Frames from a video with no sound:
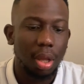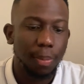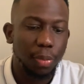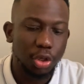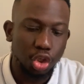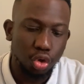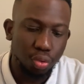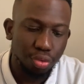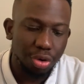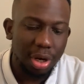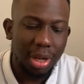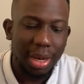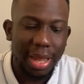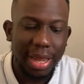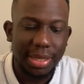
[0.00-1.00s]
But you
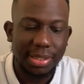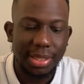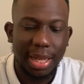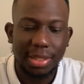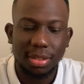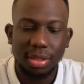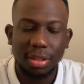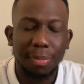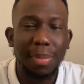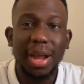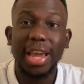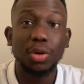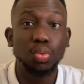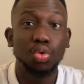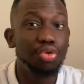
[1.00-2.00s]
realize that the
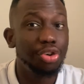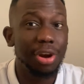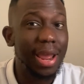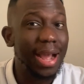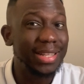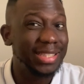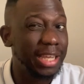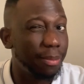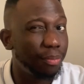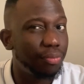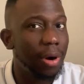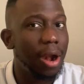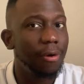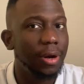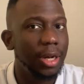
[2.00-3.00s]
market will react
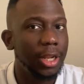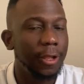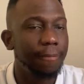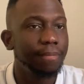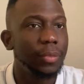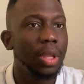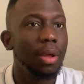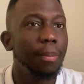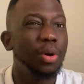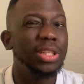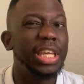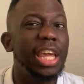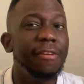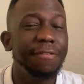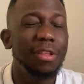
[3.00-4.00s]
temporarily.
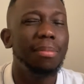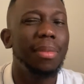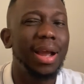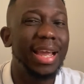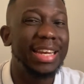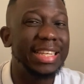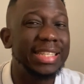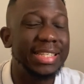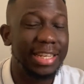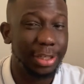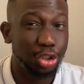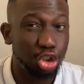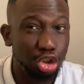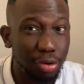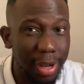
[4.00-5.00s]
But if the market is in
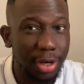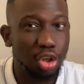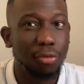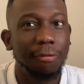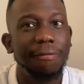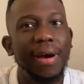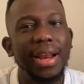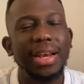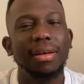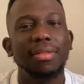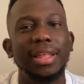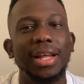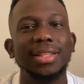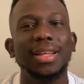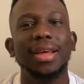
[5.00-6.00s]
a trend, you find
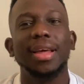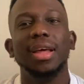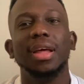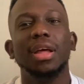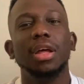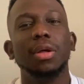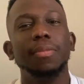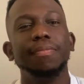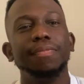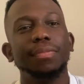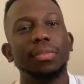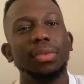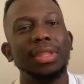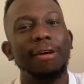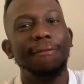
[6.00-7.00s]
out that
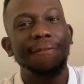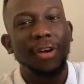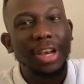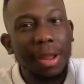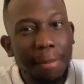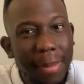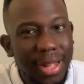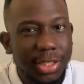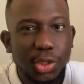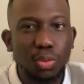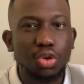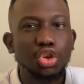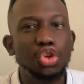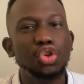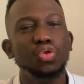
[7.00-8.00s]
the
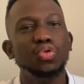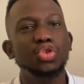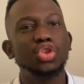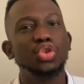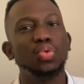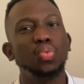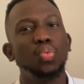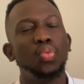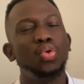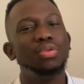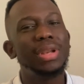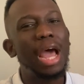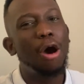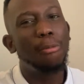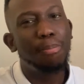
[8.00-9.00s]
fundamental news will
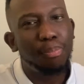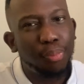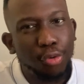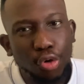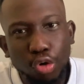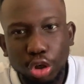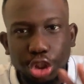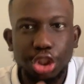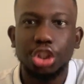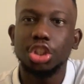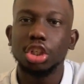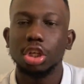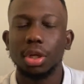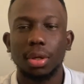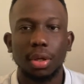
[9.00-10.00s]
now
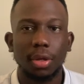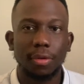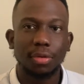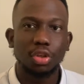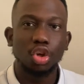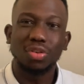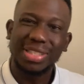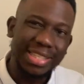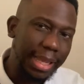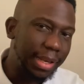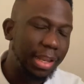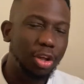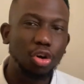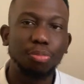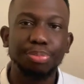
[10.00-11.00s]
push your
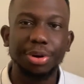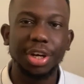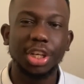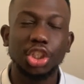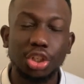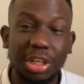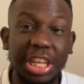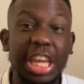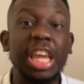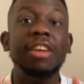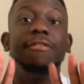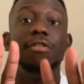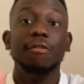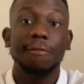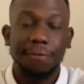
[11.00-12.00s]
technical prediction even